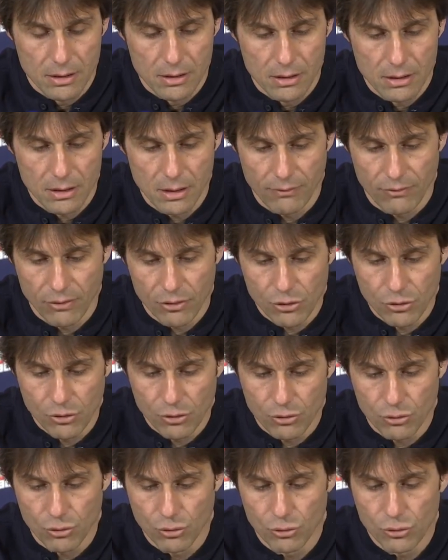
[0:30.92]
Yeah, for sure,
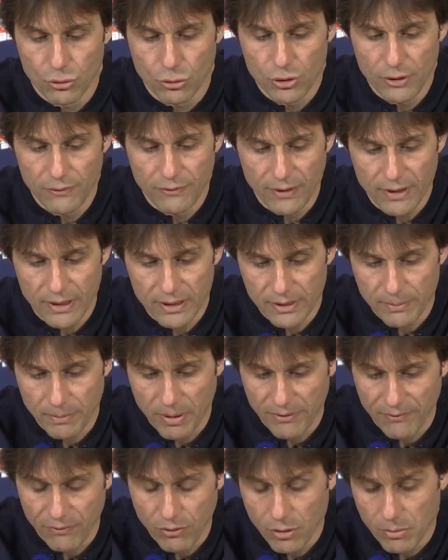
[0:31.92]
two different
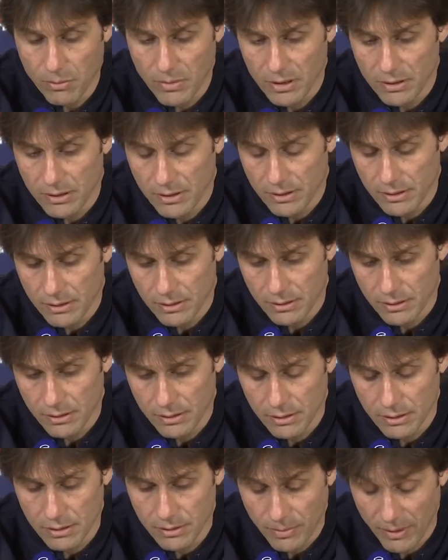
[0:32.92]
performances.
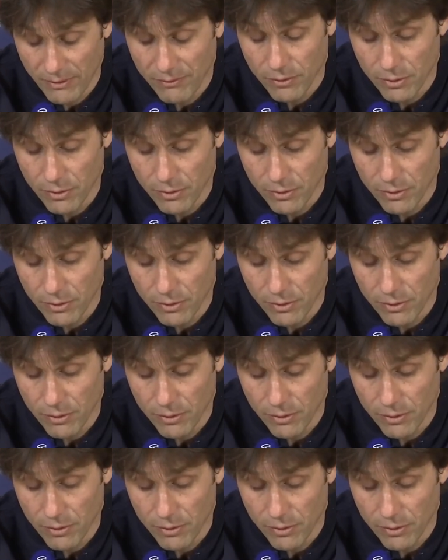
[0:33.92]
After